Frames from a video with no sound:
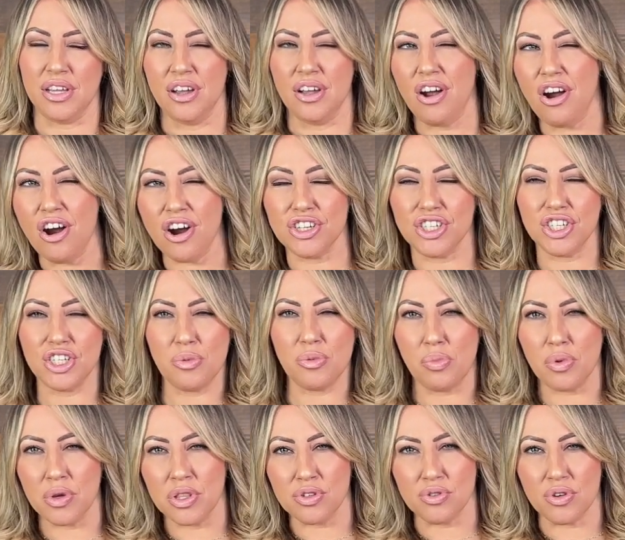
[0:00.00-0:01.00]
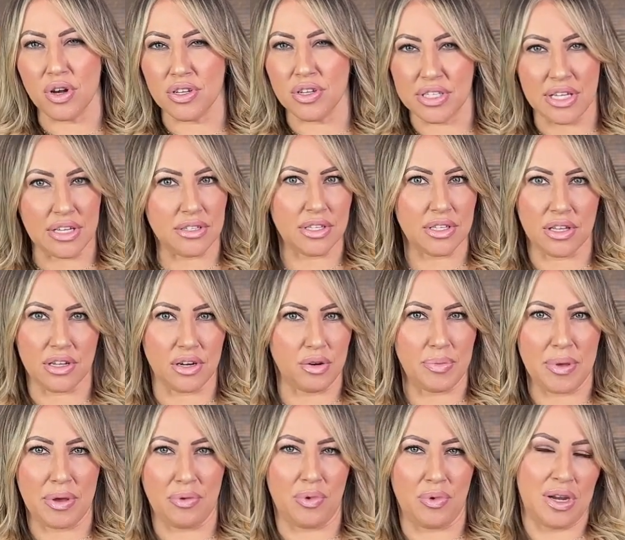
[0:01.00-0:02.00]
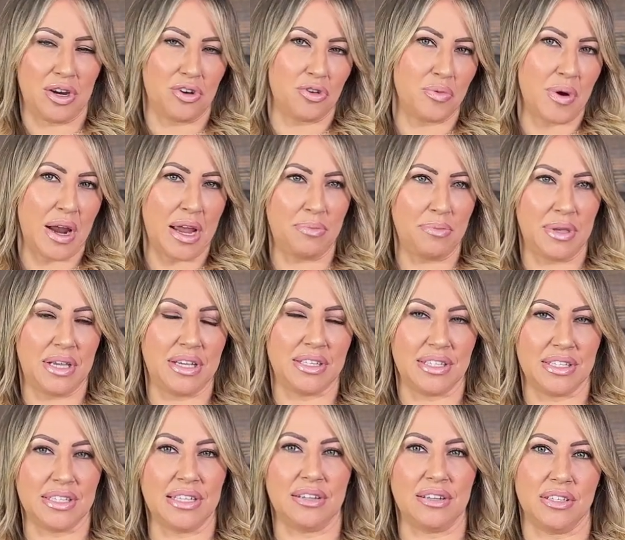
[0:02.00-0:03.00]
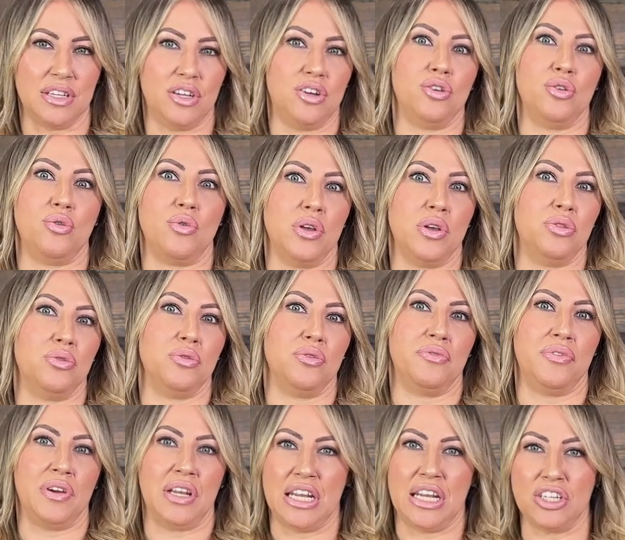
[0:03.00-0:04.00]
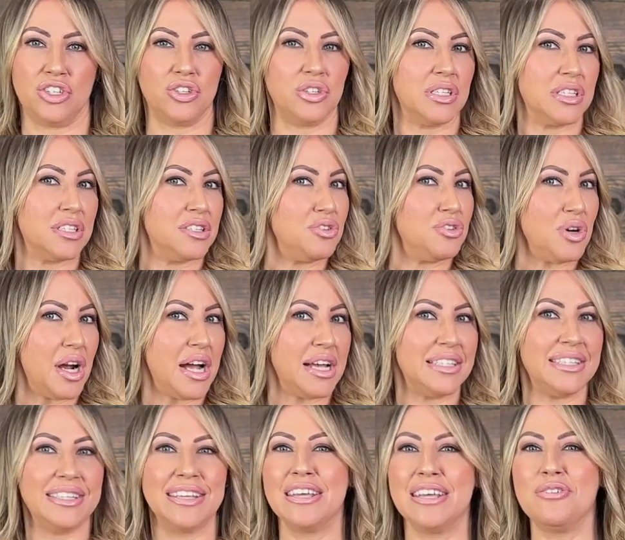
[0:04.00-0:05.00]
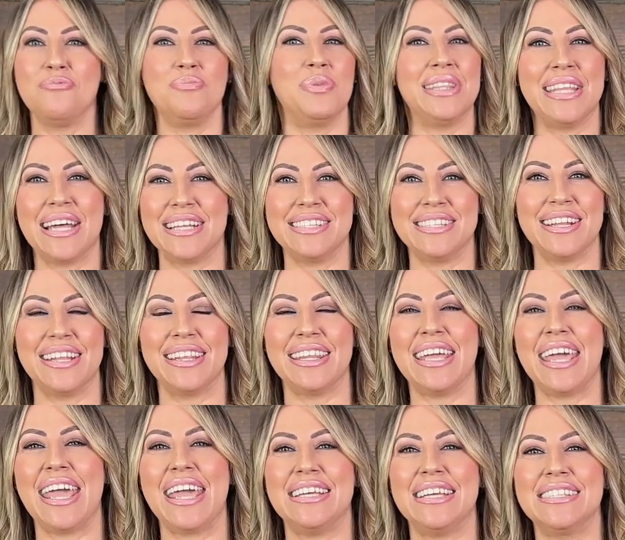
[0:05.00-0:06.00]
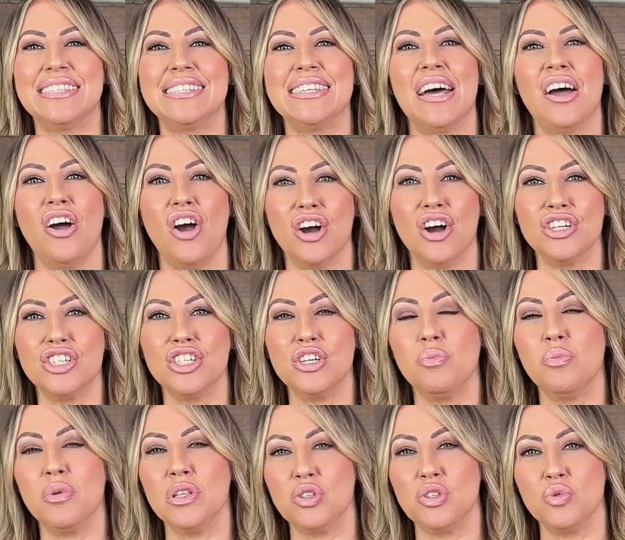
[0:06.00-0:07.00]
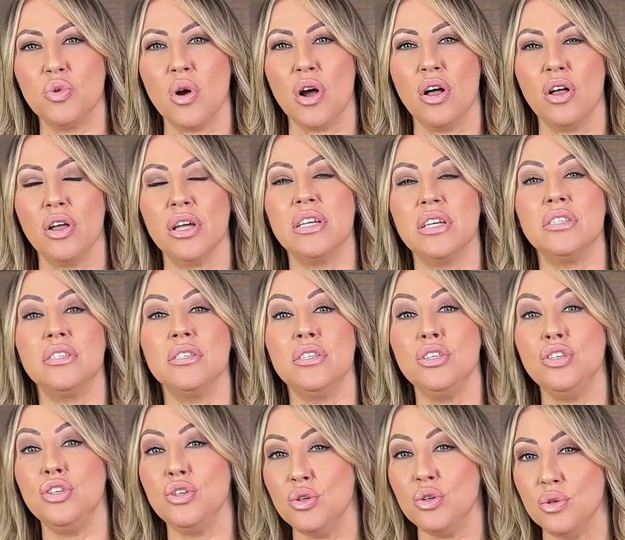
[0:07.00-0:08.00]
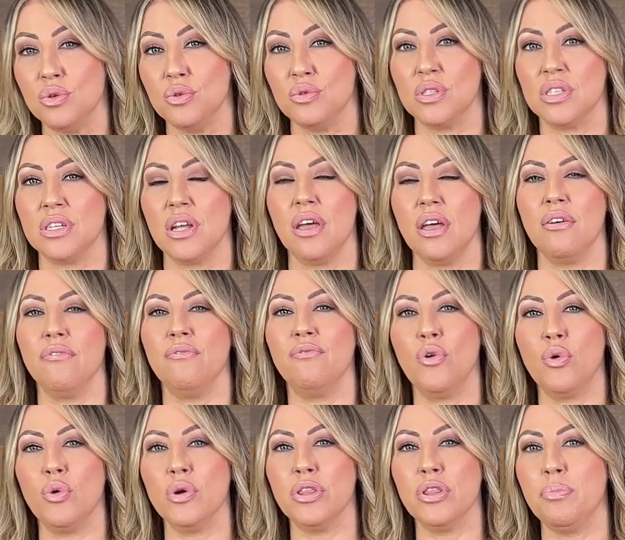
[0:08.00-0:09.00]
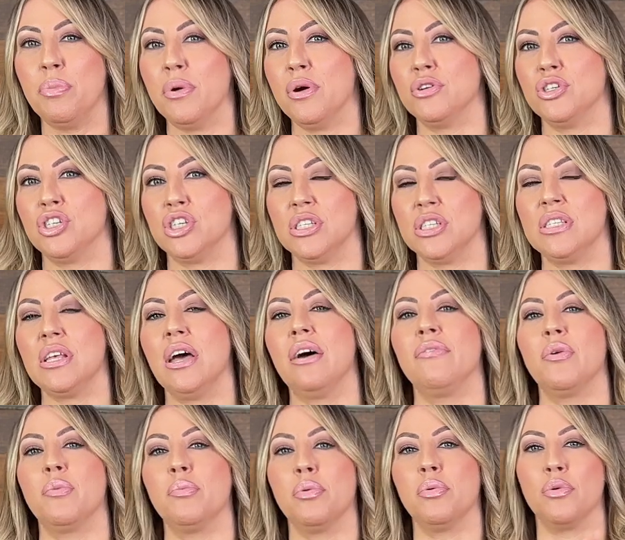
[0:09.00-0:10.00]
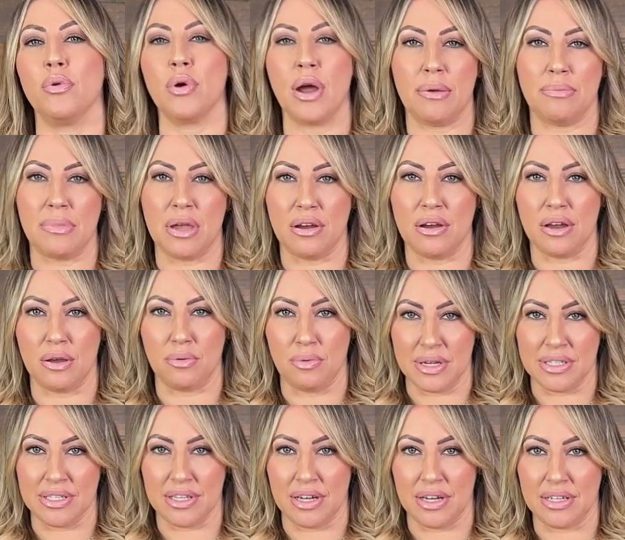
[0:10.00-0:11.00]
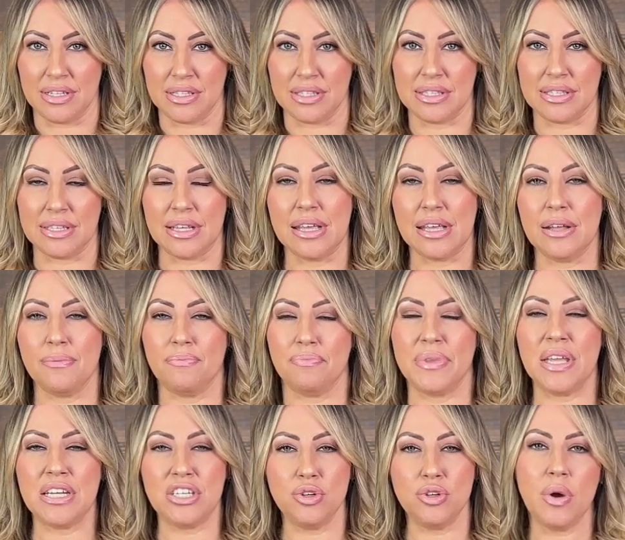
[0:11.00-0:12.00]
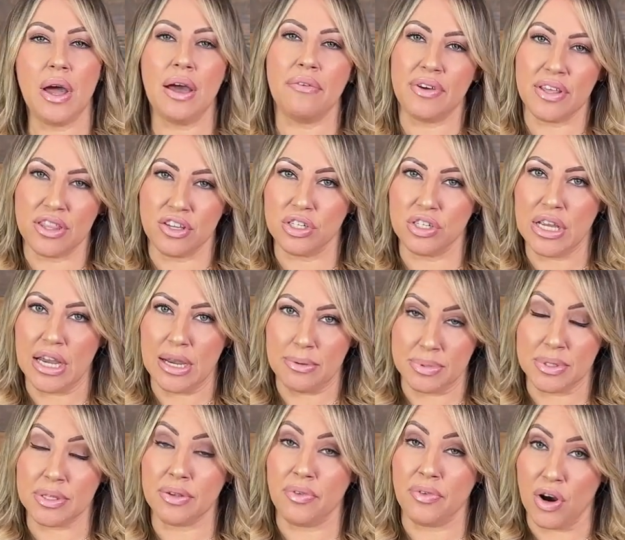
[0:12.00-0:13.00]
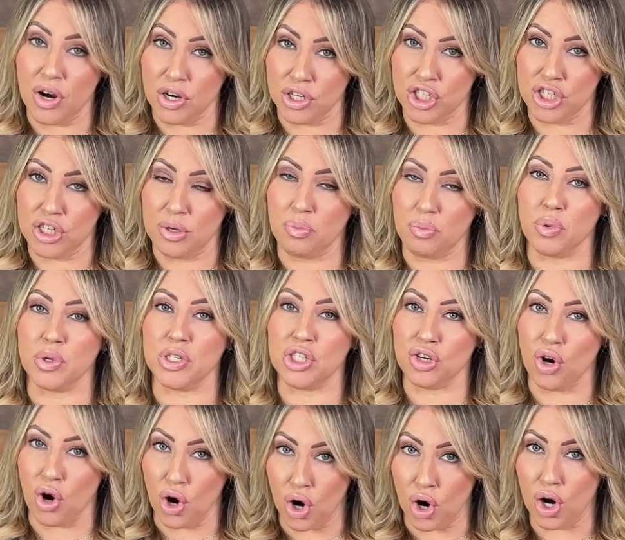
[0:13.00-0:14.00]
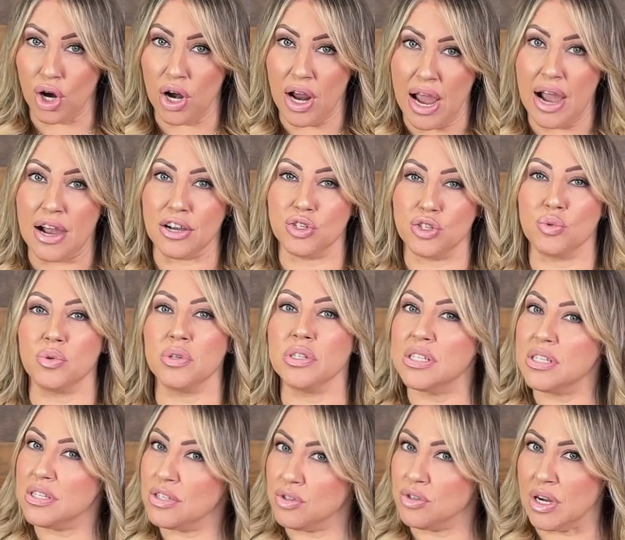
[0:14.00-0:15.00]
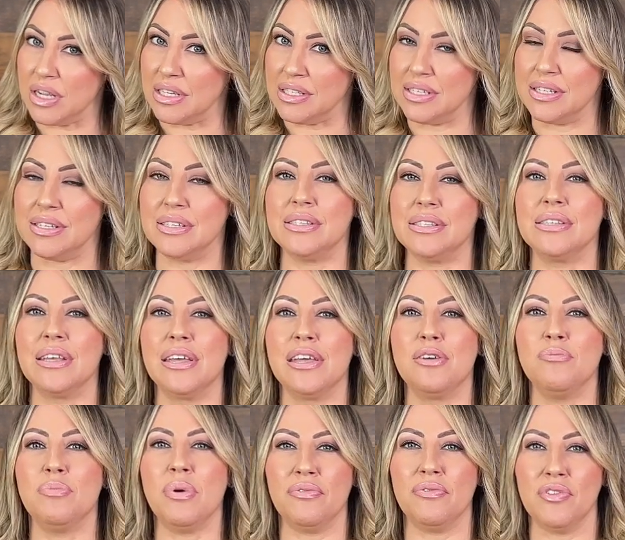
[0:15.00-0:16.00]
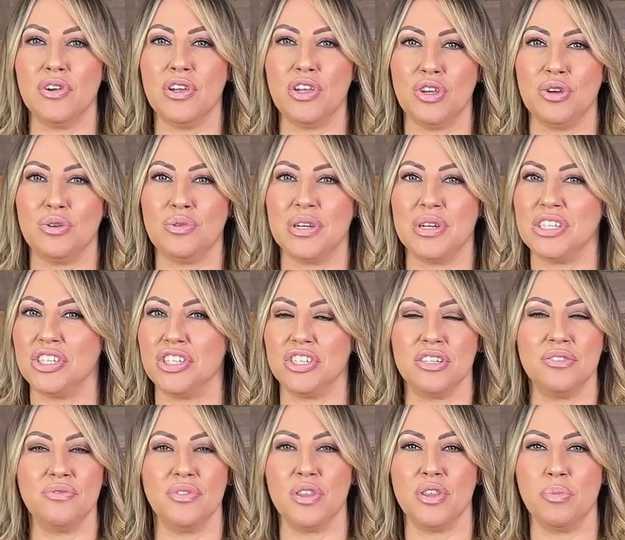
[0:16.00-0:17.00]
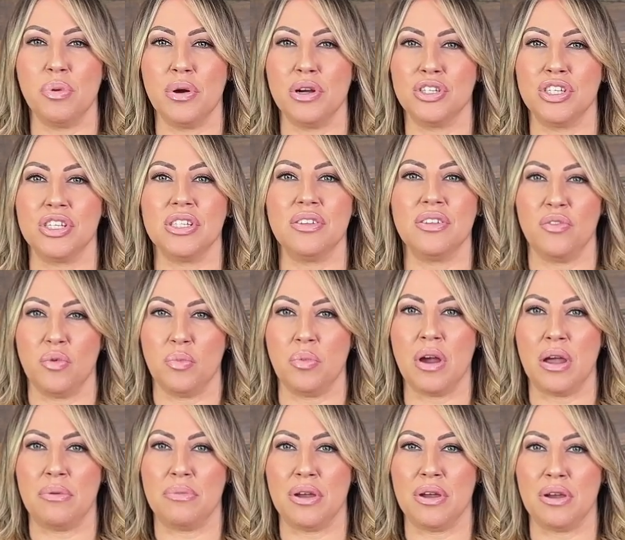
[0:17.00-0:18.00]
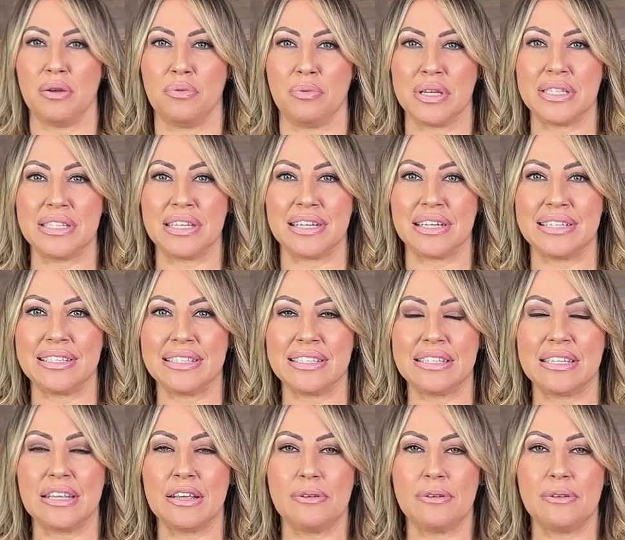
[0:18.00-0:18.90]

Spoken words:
Hardship withdrawal sounds a little bit weird, right? Because it sounds like you're going through financial distress, but that's not the case. A hardship withdrawal is used for the purchase of a primary residence. They do have other types of hardship, which are actual distresses, but for you, it's just for the purchase of a primary residence.